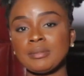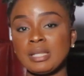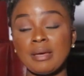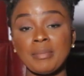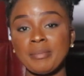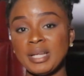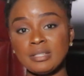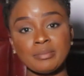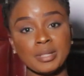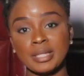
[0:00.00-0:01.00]
See, my
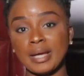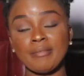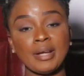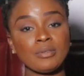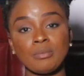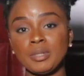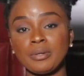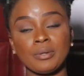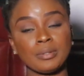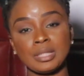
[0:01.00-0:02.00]
management, I
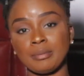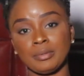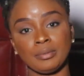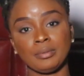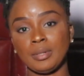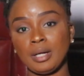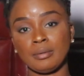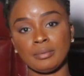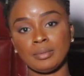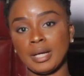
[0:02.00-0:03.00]
randomly call them. Oh,
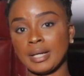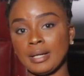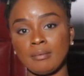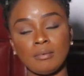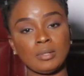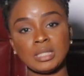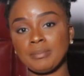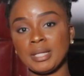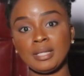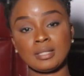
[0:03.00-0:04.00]
wow, I can call
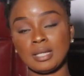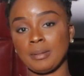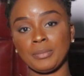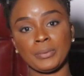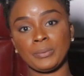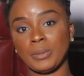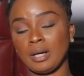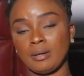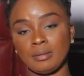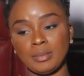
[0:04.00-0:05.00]
them anytime. Oh,
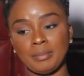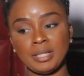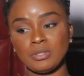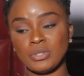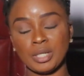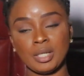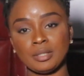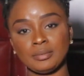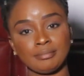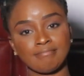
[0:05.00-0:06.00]
wow, my manager,
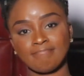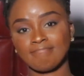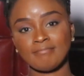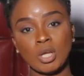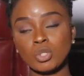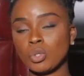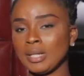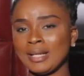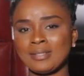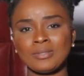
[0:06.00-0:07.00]
I'll
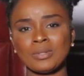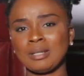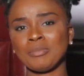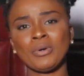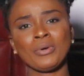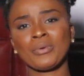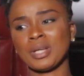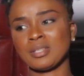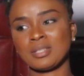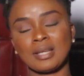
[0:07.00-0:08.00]
call her, so I'm
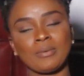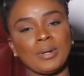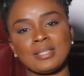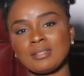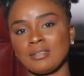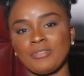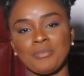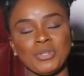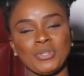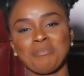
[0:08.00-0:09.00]
hungry. And she's like, why is this
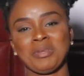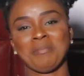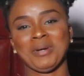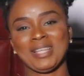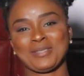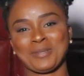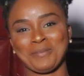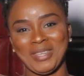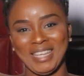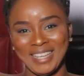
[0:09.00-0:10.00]
information being passed to
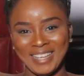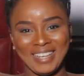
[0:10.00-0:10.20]
me?